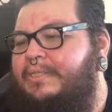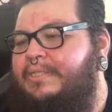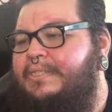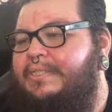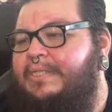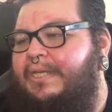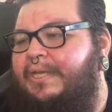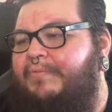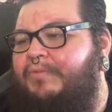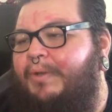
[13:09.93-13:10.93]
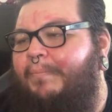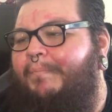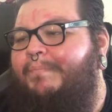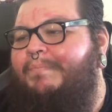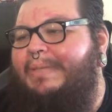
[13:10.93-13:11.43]
Son of a
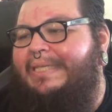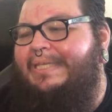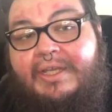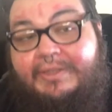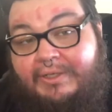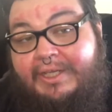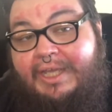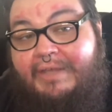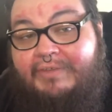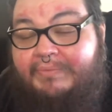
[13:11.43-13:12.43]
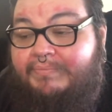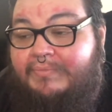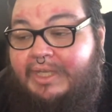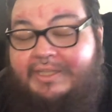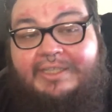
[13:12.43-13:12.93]
bitch. And there you have it.
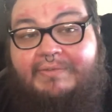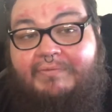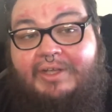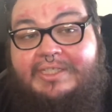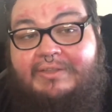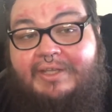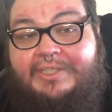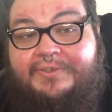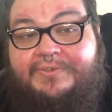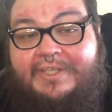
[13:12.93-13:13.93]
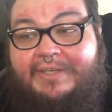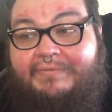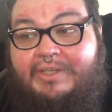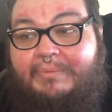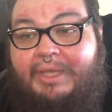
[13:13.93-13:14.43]
I think the fossilizers that
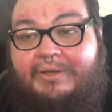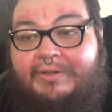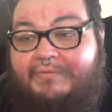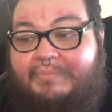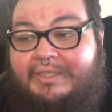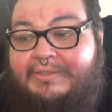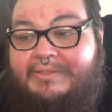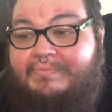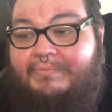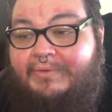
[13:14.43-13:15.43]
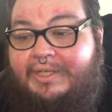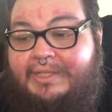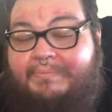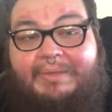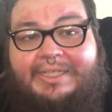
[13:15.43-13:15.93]
have come out have been one of
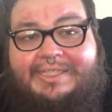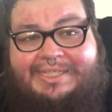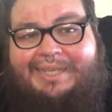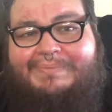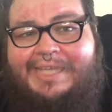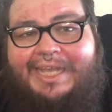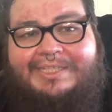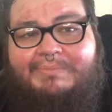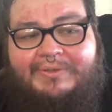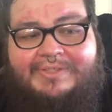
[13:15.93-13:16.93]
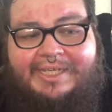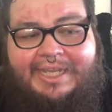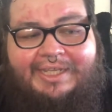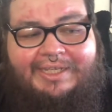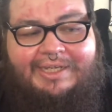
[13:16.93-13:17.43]
the best steps Hasbro's
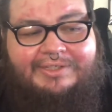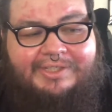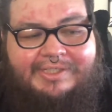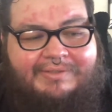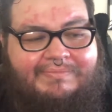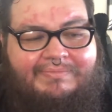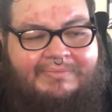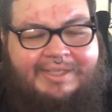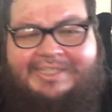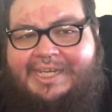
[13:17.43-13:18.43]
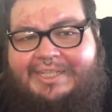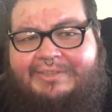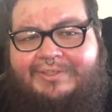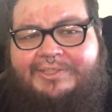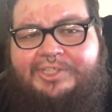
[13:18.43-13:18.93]
taken in just extending the
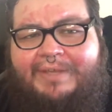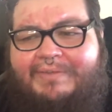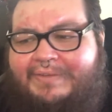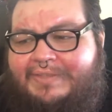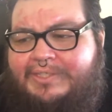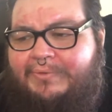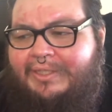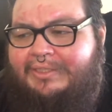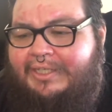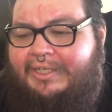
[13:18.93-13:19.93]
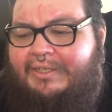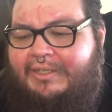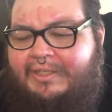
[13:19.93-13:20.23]
longevity of the toy line.